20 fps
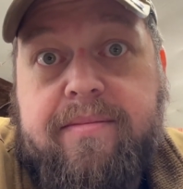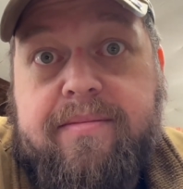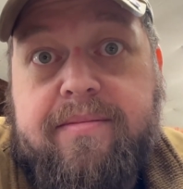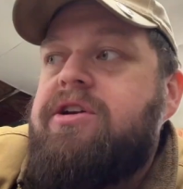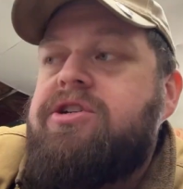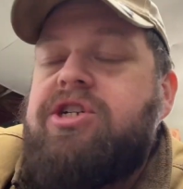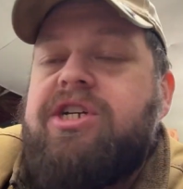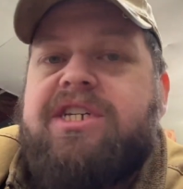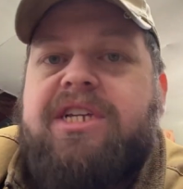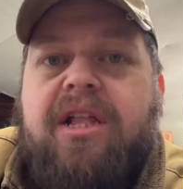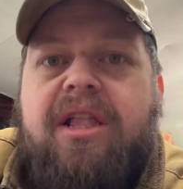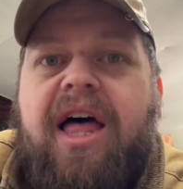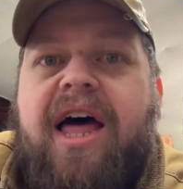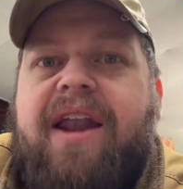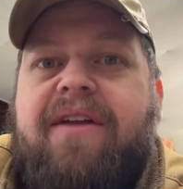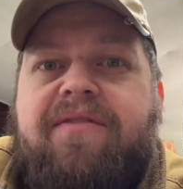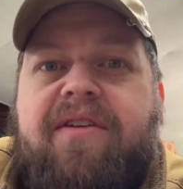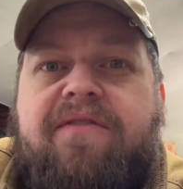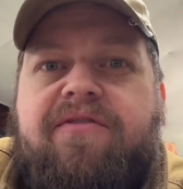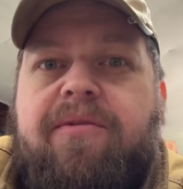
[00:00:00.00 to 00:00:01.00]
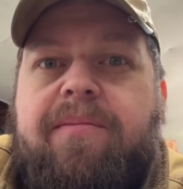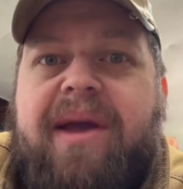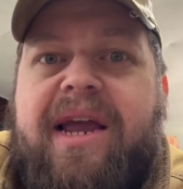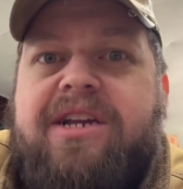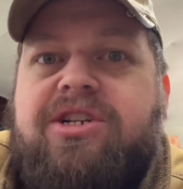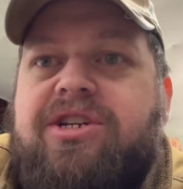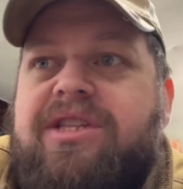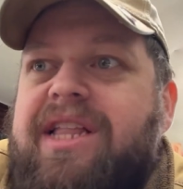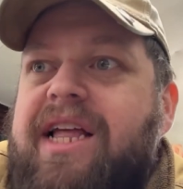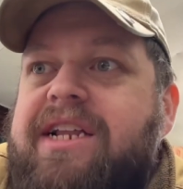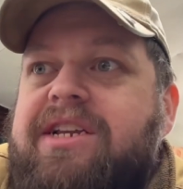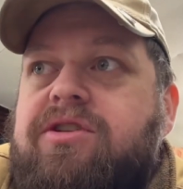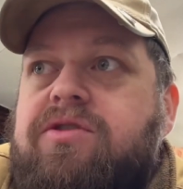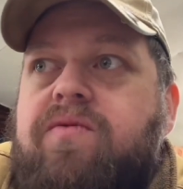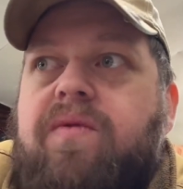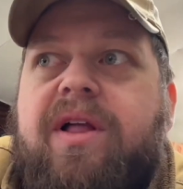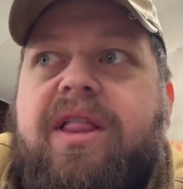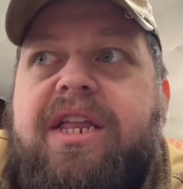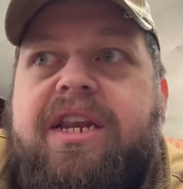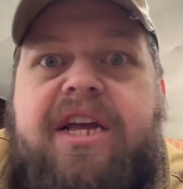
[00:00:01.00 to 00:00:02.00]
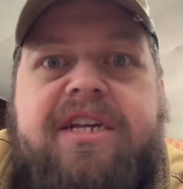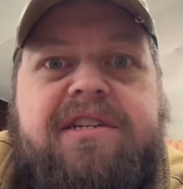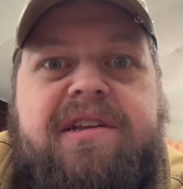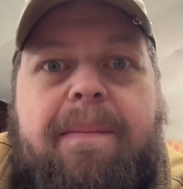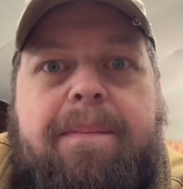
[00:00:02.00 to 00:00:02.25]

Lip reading: There's just a lot of information that really doesn't